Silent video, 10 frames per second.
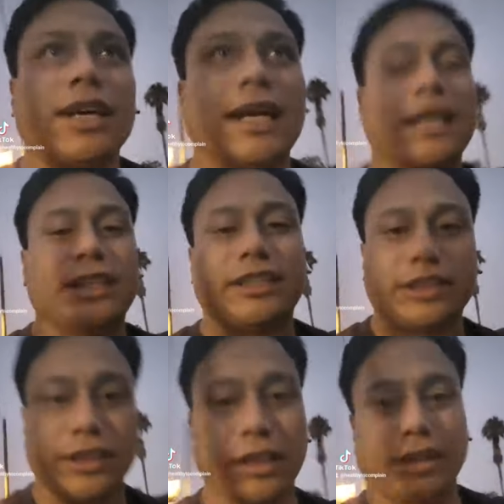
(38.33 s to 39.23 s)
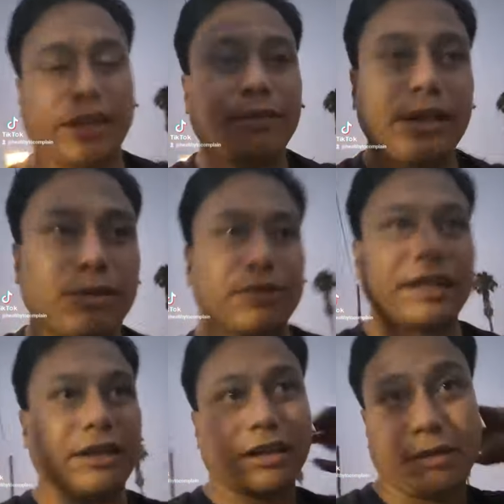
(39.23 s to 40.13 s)
and just living over
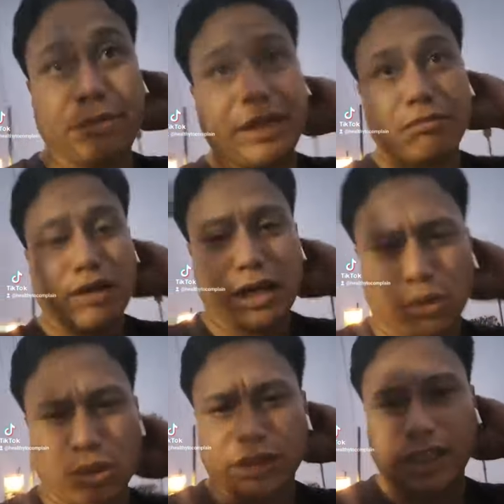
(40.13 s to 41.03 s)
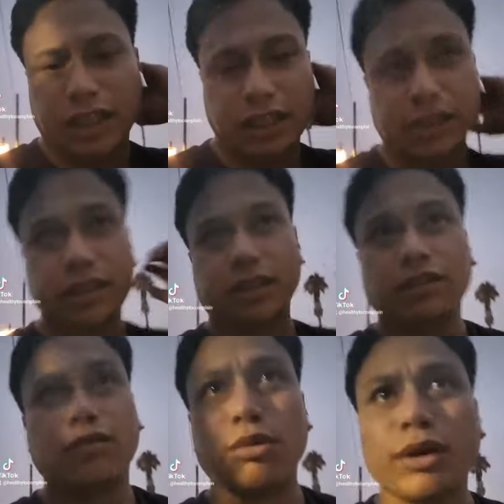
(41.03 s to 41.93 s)
there and being prioritized
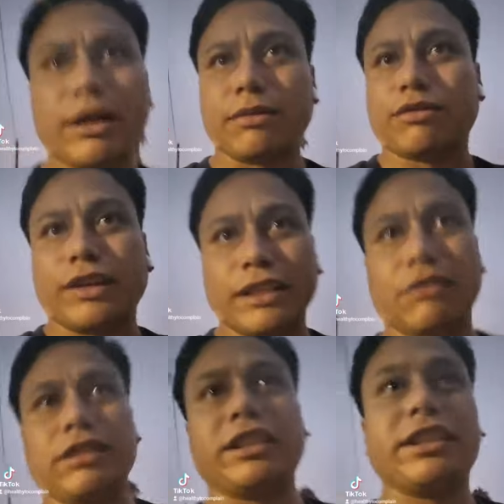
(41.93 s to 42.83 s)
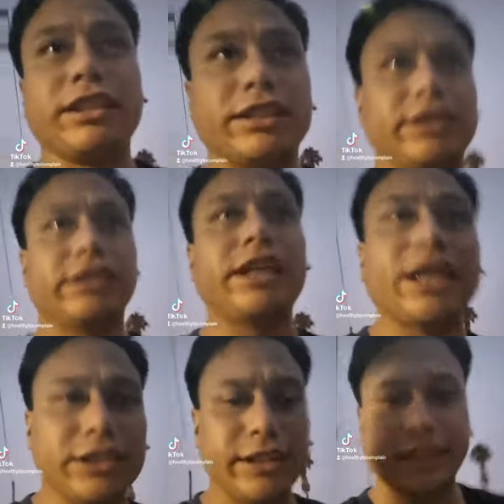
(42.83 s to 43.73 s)
for whatever fucking reason. It's
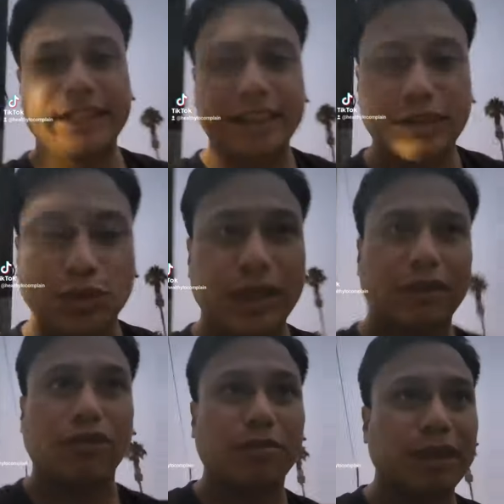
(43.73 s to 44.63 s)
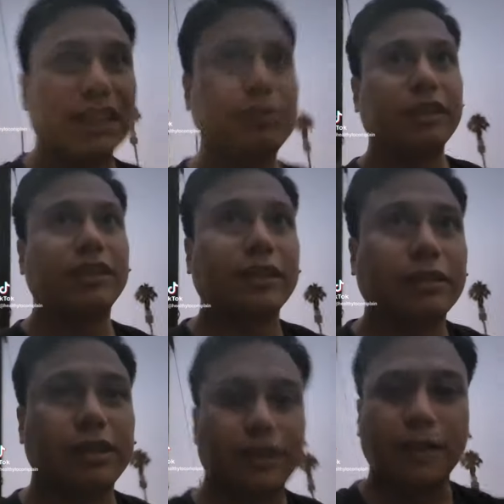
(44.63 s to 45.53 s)
actually the great replacement
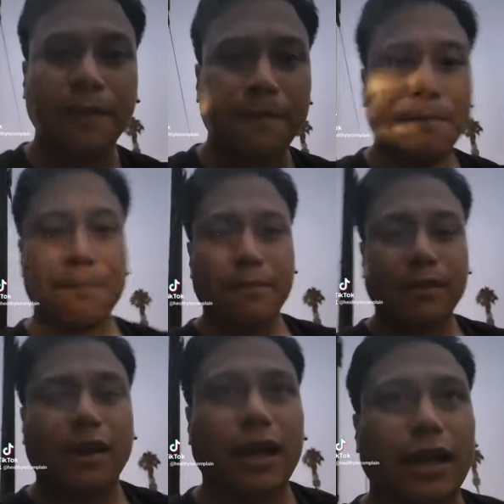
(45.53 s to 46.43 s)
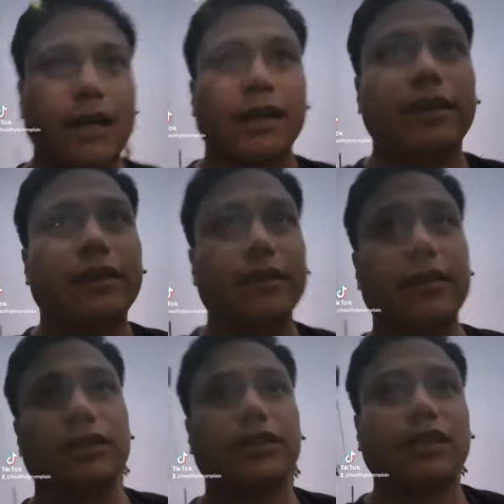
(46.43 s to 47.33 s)
theory. And
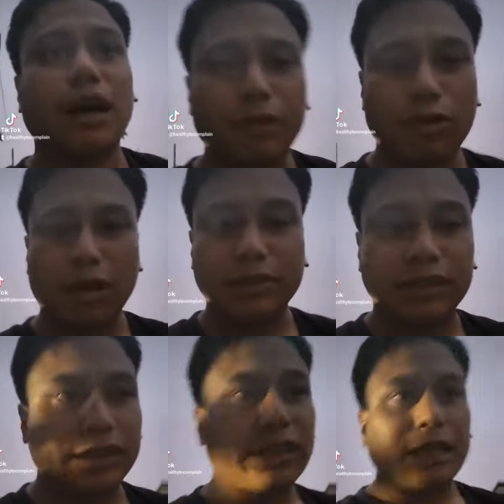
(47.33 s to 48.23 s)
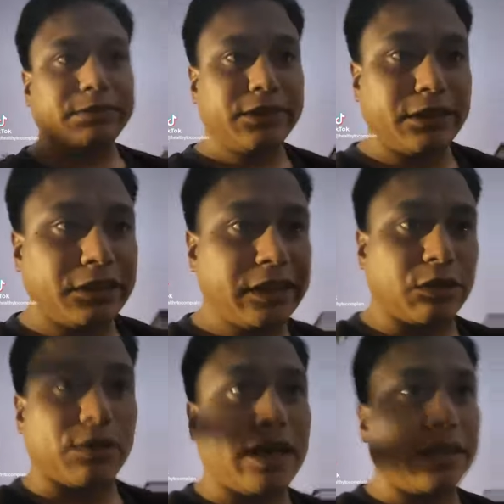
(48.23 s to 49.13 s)
Tommy Robinson is absolutely
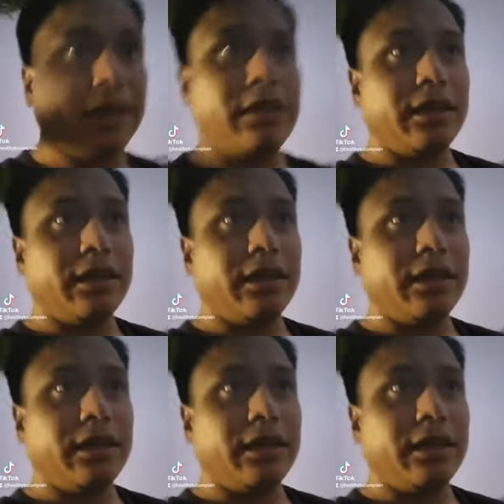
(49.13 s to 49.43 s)
correct.